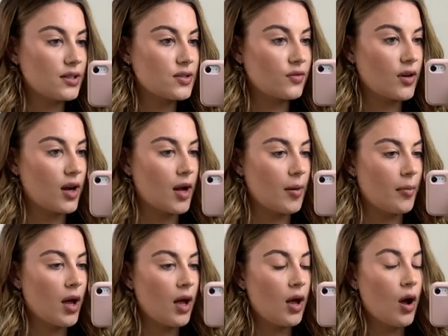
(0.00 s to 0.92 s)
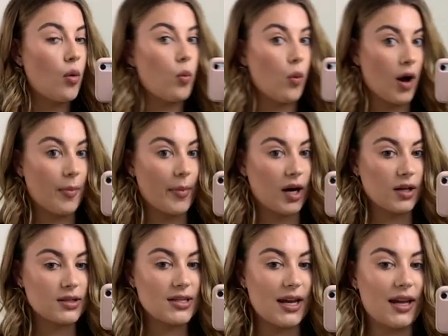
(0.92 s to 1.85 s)
is from
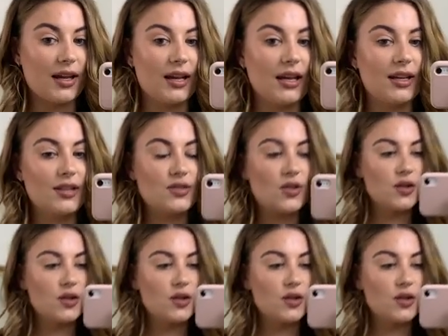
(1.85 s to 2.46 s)
Walmart and it is